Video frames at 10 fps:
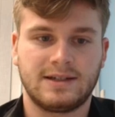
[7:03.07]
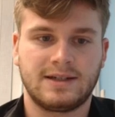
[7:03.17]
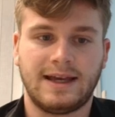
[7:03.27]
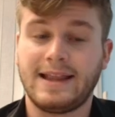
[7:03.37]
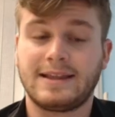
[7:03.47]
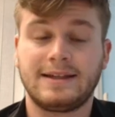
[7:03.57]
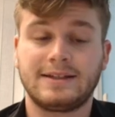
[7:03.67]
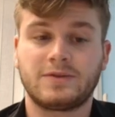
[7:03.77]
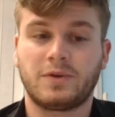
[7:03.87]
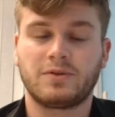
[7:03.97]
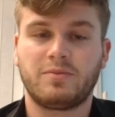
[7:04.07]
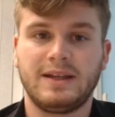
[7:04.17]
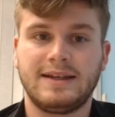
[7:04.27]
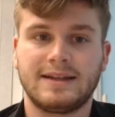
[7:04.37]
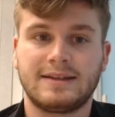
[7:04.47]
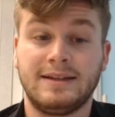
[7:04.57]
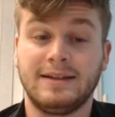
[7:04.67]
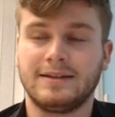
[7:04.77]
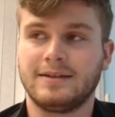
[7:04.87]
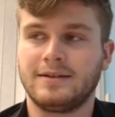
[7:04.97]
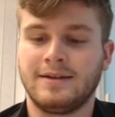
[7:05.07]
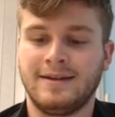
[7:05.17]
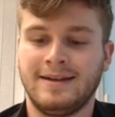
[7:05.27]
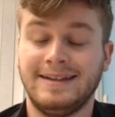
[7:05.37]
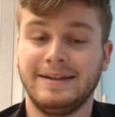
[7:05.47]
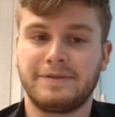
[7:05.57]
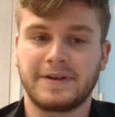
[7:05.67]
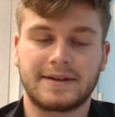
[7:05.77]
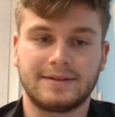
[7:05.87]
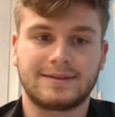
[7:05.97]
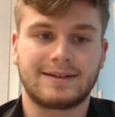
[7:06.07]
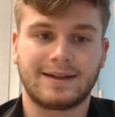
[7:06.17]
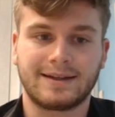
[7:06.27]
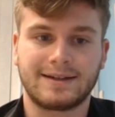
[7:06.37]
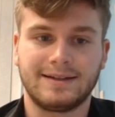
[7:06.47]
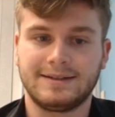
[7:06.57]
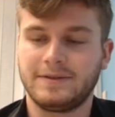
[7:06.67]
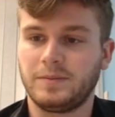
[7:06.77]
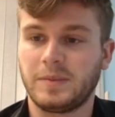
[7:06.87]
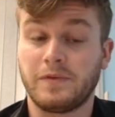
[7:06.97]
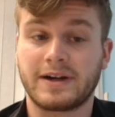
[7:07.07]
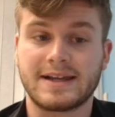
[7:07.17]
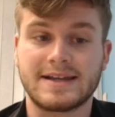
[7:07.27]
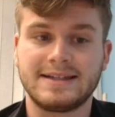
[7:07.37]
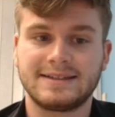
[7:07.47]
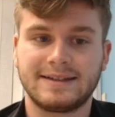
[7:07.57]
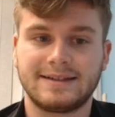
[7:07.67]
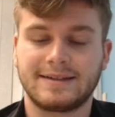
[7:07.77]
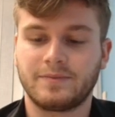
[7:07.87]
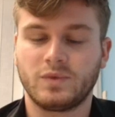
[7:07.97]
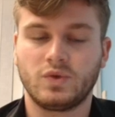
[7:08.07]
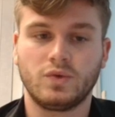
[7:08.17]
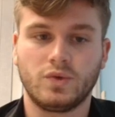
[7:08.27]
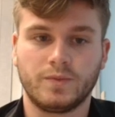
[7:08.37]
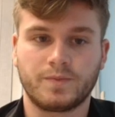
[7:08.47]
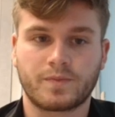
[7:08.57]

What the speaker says: and this won't be that difficult. Like, this will be very easy to